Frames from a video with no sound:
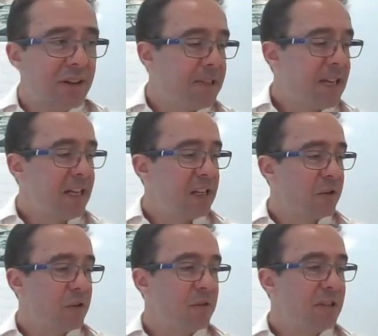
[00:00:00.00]
10 years or
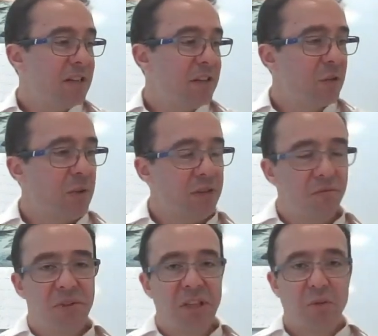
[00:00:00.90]
so since we
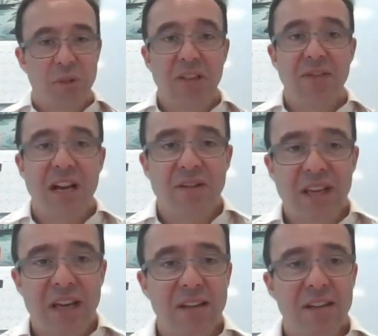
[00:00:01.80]
since we did the
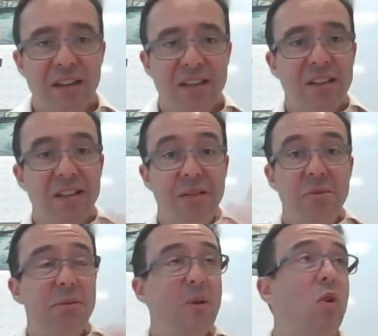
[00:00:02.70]
navigators, and it still seems
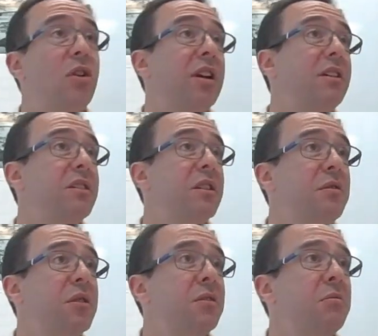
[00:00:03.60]
to be working. So,
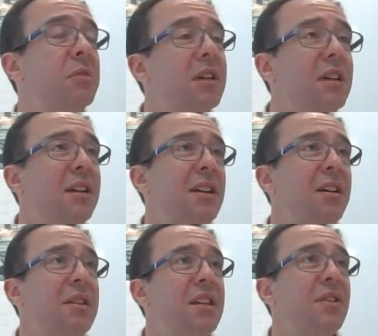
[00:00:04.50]
so you know,
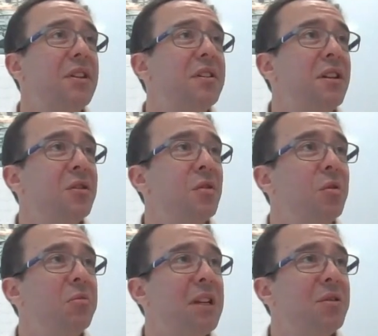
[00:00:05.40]
there's evidence that it's all
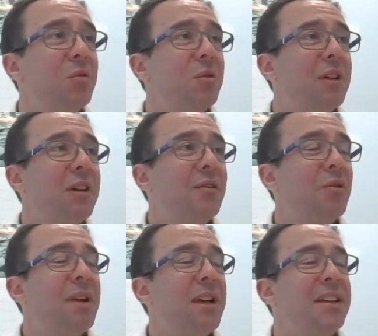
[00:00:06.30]
it's all uh, all
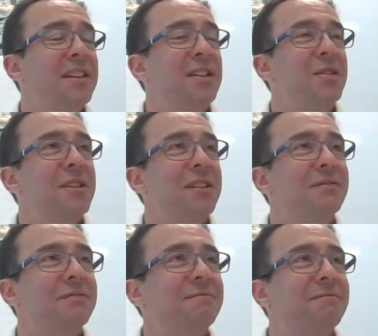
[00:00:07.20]
making sense to us.
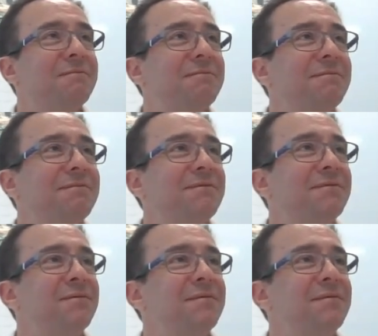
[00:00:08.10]
Absolutely.